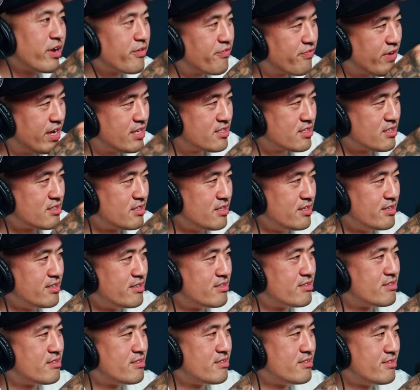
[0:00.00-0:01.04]
bring Face into
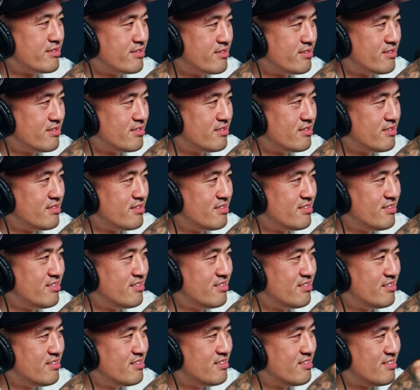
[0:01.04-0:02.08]
this.
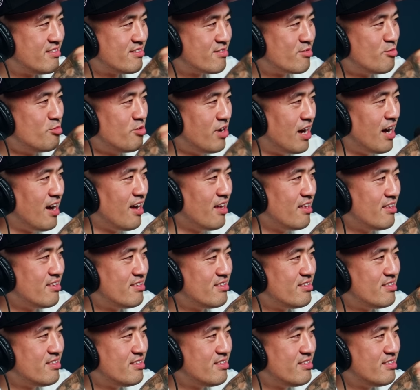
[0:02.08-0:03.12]
Do
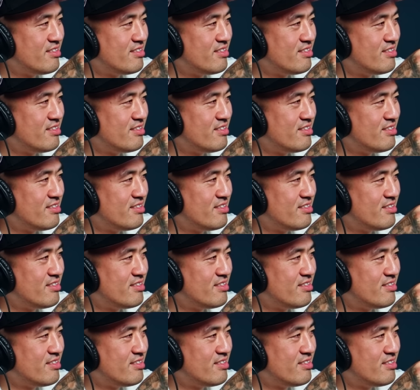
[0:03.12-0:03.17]
not.